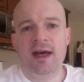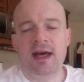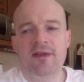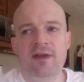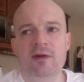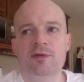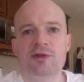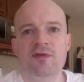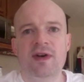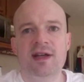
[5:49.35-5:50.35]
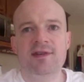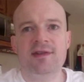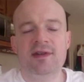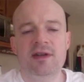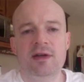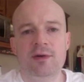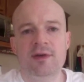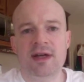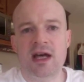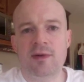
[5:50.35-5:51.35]
I think what you'll find is in no
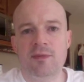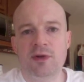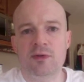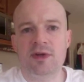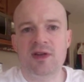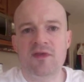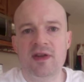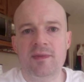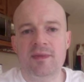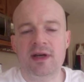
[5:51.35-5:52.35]
time you will give them